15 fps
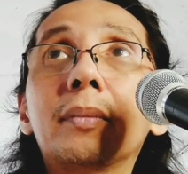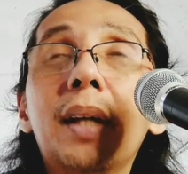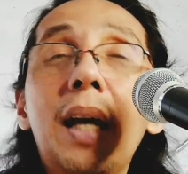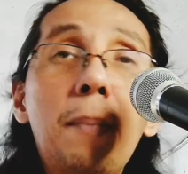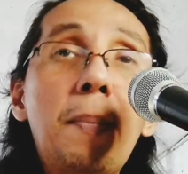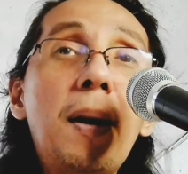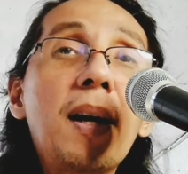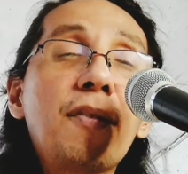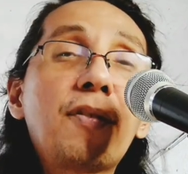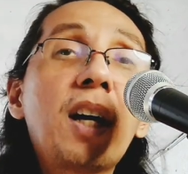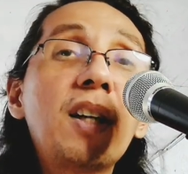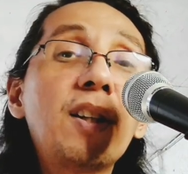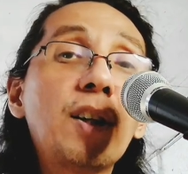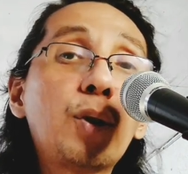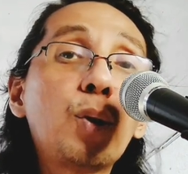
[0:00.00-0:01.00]
it might have
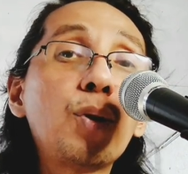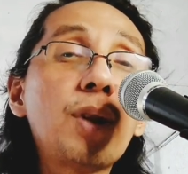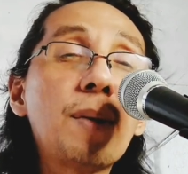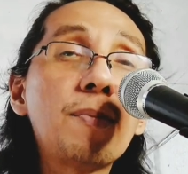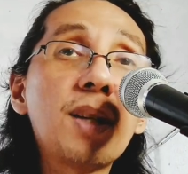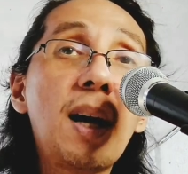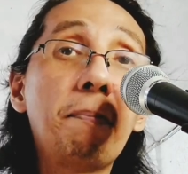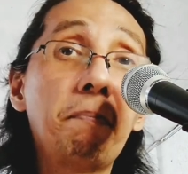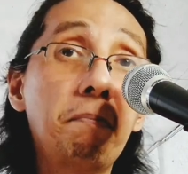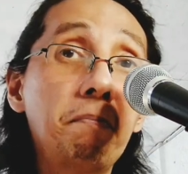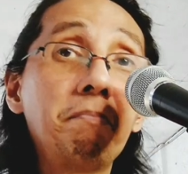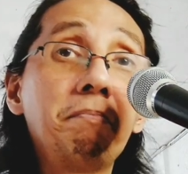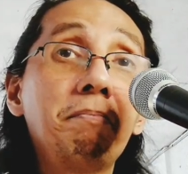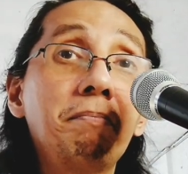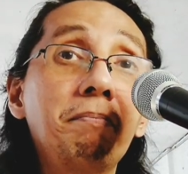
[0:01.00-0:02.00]
gotten the 2 thumbs up.
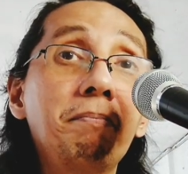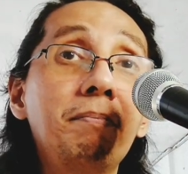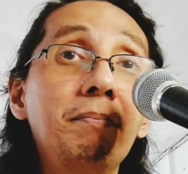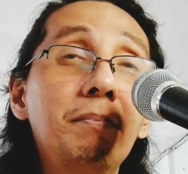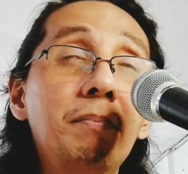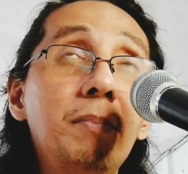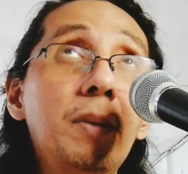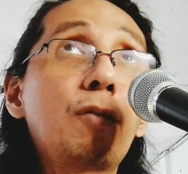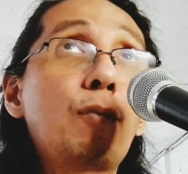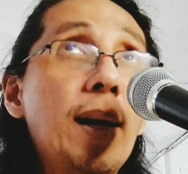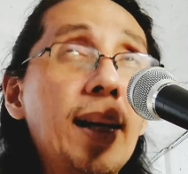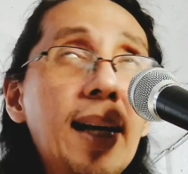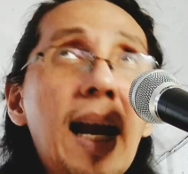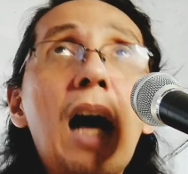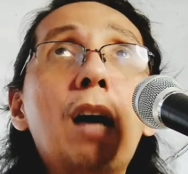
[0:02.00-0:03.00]
But
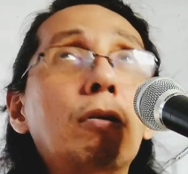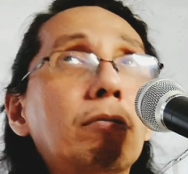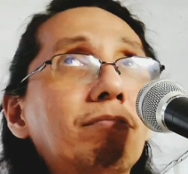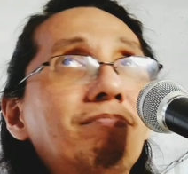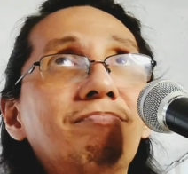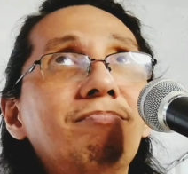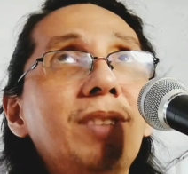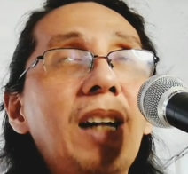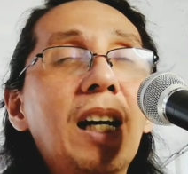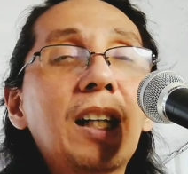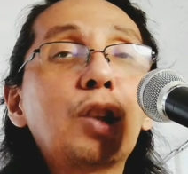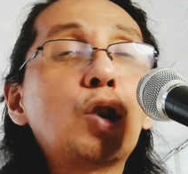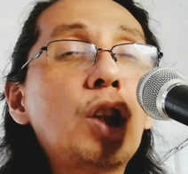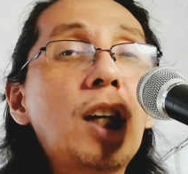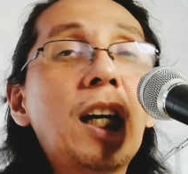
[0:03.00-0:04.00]
right now, hanggang
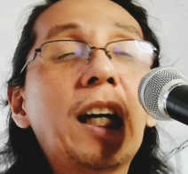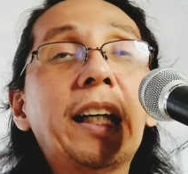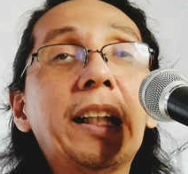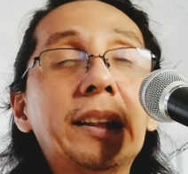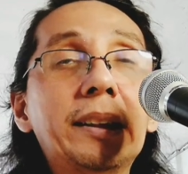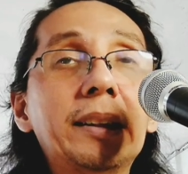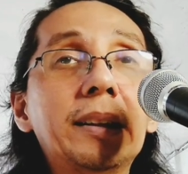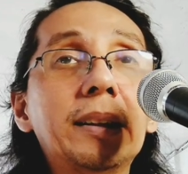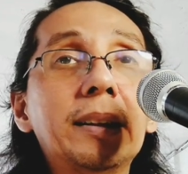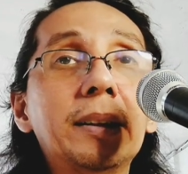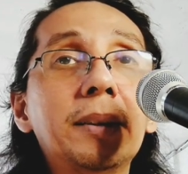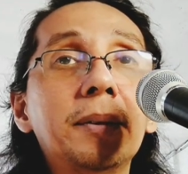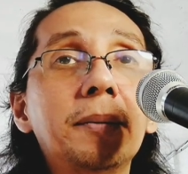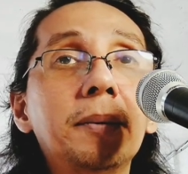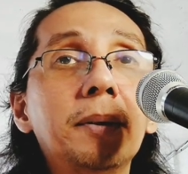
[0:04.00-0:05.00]
dun lang.
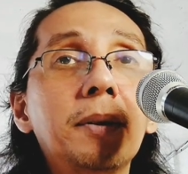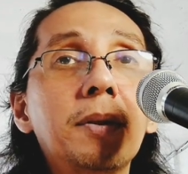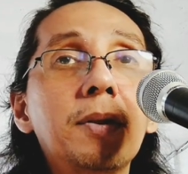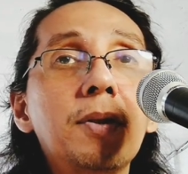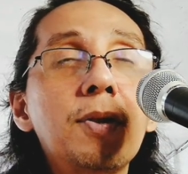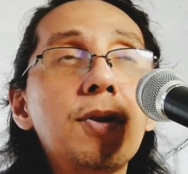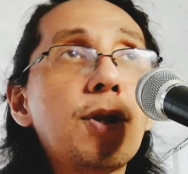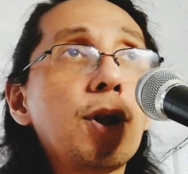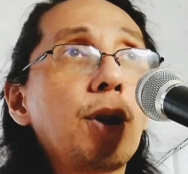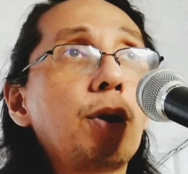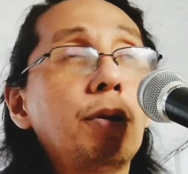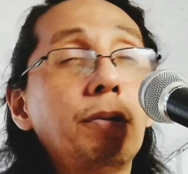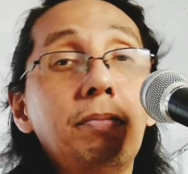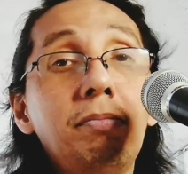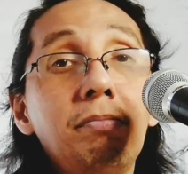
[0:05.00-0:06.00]

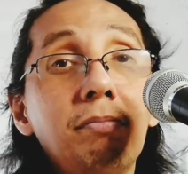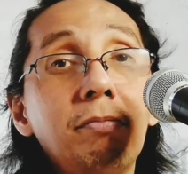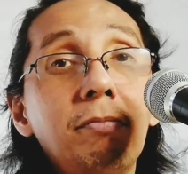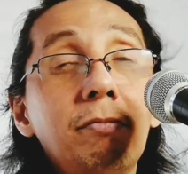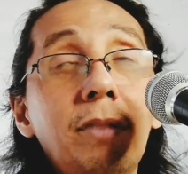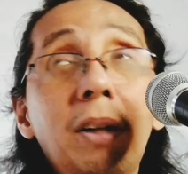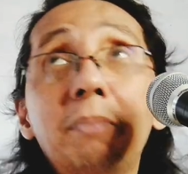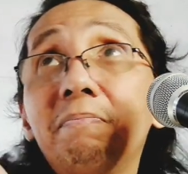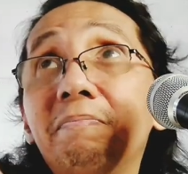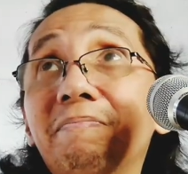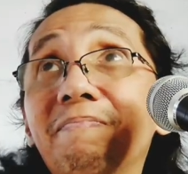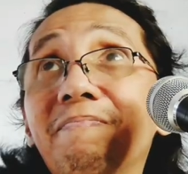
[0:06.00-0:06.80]
So, well,